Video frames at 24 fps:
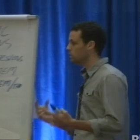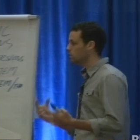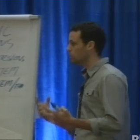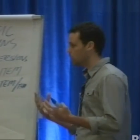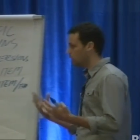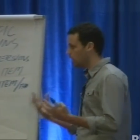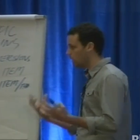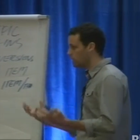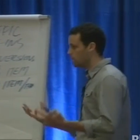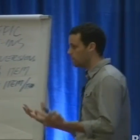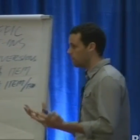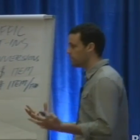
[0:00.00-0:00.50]

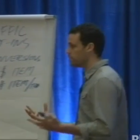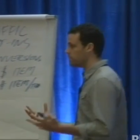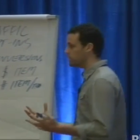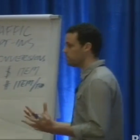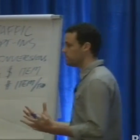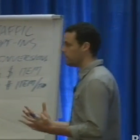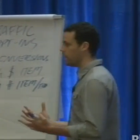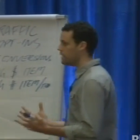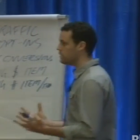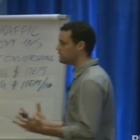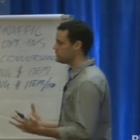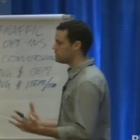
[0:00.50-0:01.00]
on a monthly
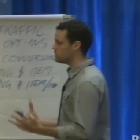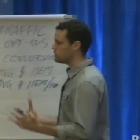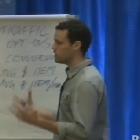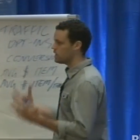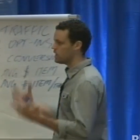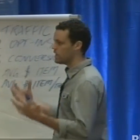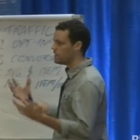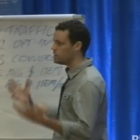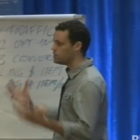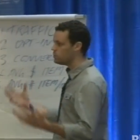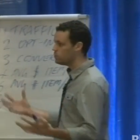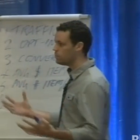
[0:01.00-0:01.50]
basis, on an
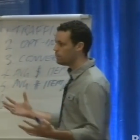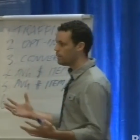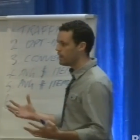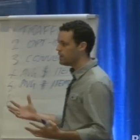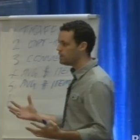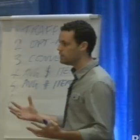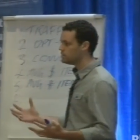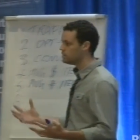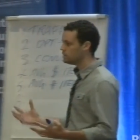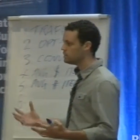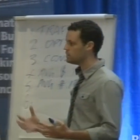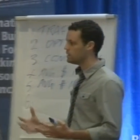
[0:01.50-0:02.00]
annual
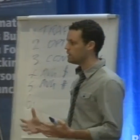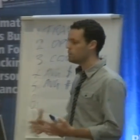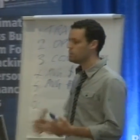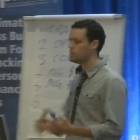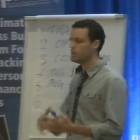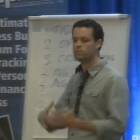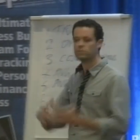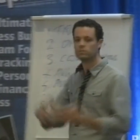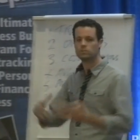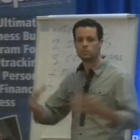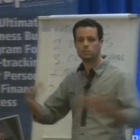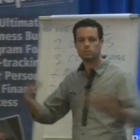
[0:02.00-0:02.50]
basis,
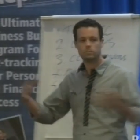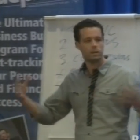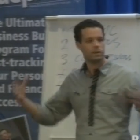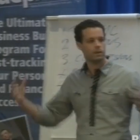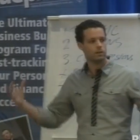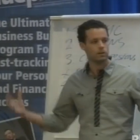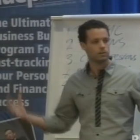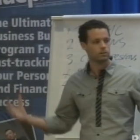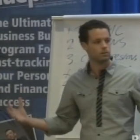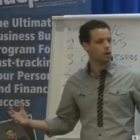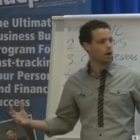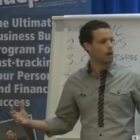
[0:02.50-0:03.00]
whatever sort of
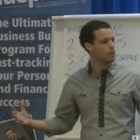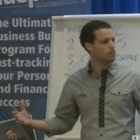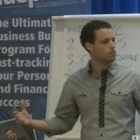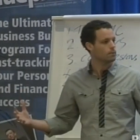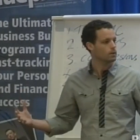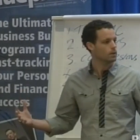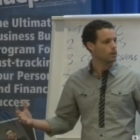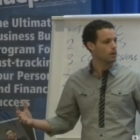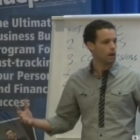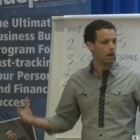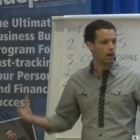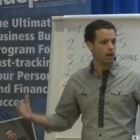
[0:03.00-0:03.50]
period of time,
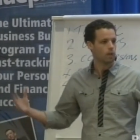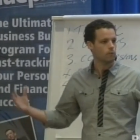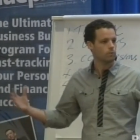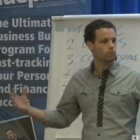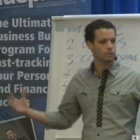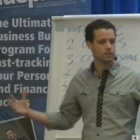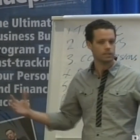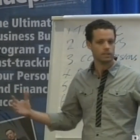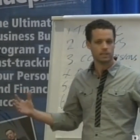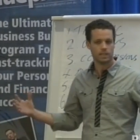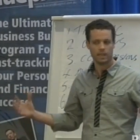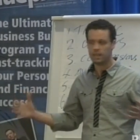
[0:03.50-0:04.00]
I don't
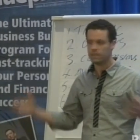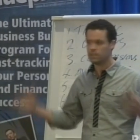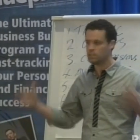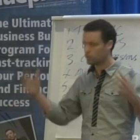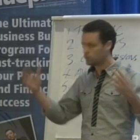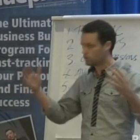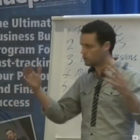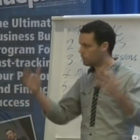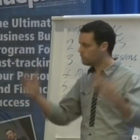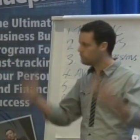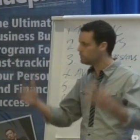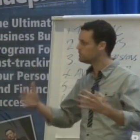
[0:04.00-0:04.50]
really care. You have
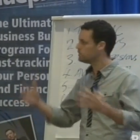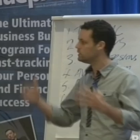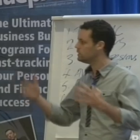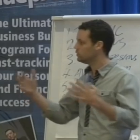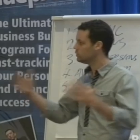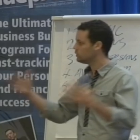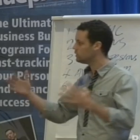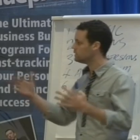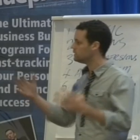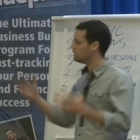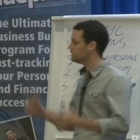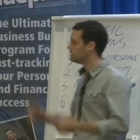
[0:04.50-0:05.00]
to obviously
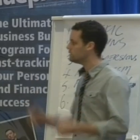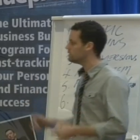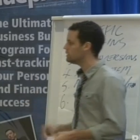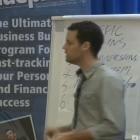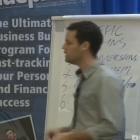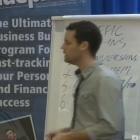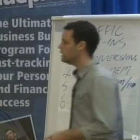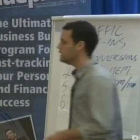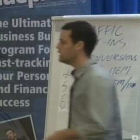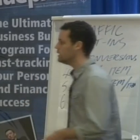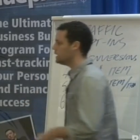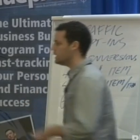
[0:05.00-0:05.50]
look at this
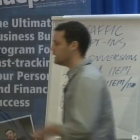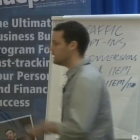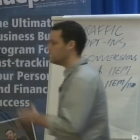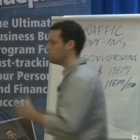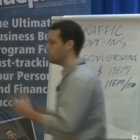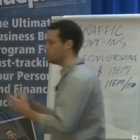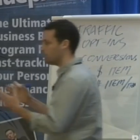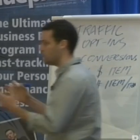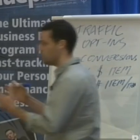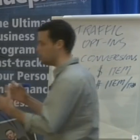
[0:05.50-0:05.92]
in a period